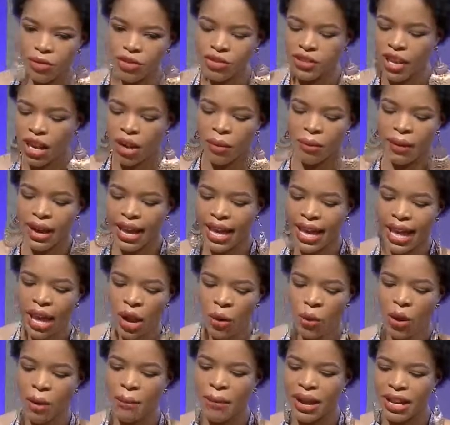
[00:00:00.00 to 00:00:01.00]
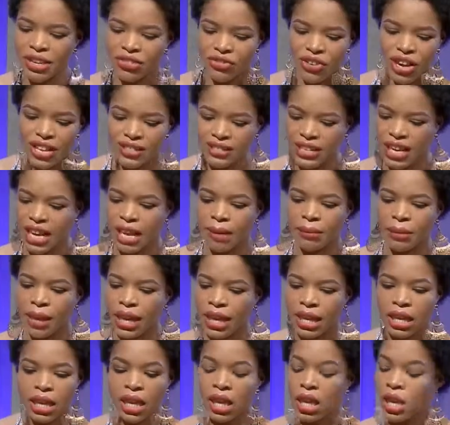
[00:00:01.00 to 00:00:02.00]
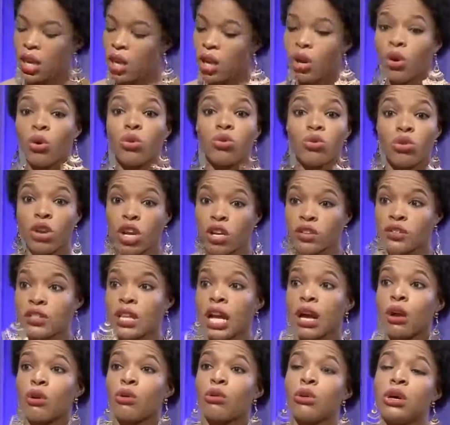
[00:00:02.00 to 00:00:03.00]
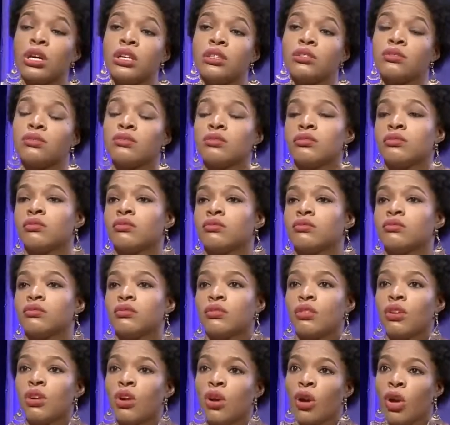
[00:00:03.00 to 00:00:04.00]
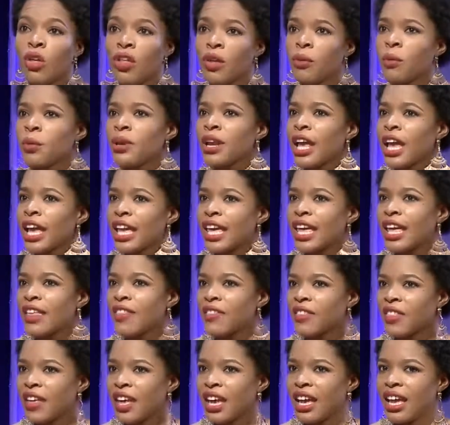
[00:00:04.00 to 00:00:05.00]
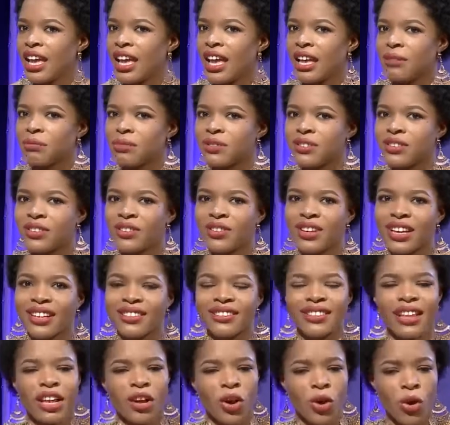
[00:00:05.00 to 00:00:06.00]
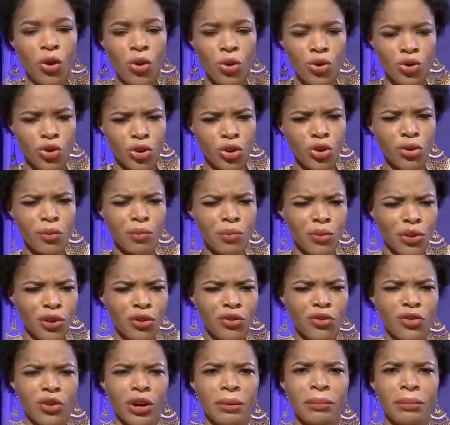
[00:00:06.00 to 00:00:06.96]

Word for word: my hair, wear my dress, and I'm like, let's start going. And when I get there, I'm still getting like, oh, you look beautiful. I'm like,